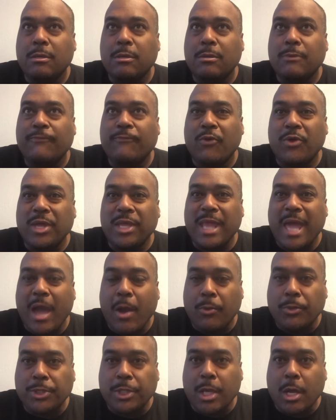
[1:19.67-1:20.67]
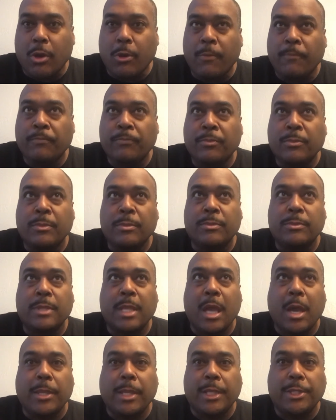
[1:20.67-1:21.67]
48 hours ago.
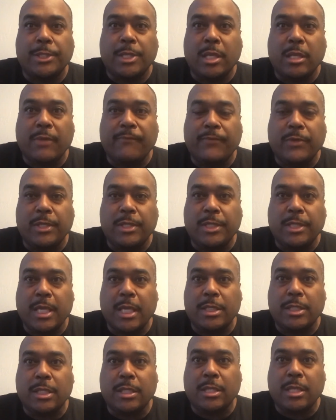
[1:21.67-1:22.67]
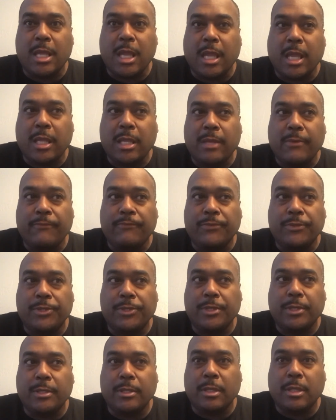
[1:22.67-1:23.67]
Now they said if he tests negative
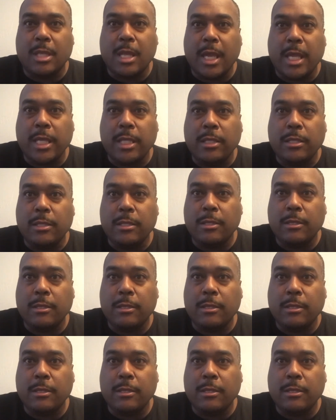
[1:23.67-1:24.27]
tonight